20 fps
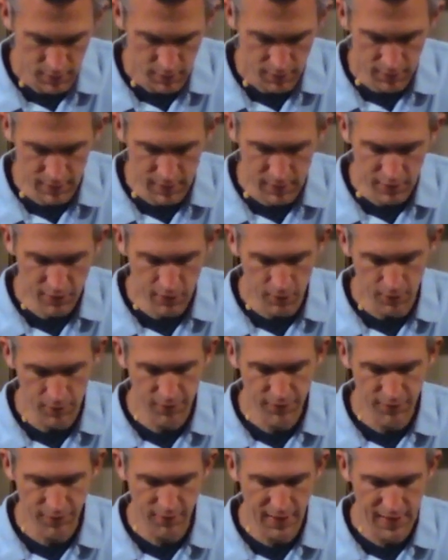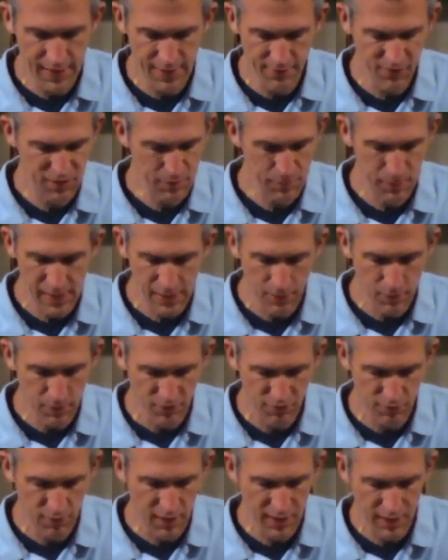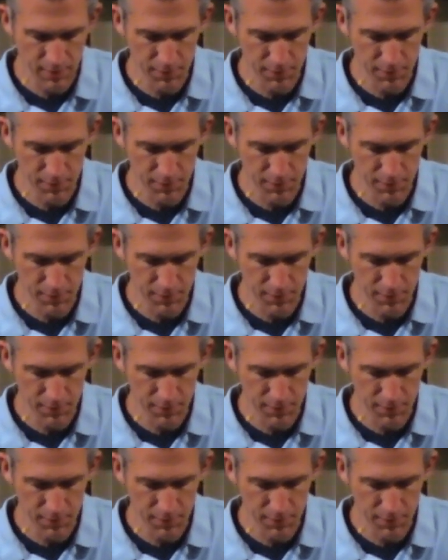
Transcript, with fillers: Then he told his slaves, the banquet's ready,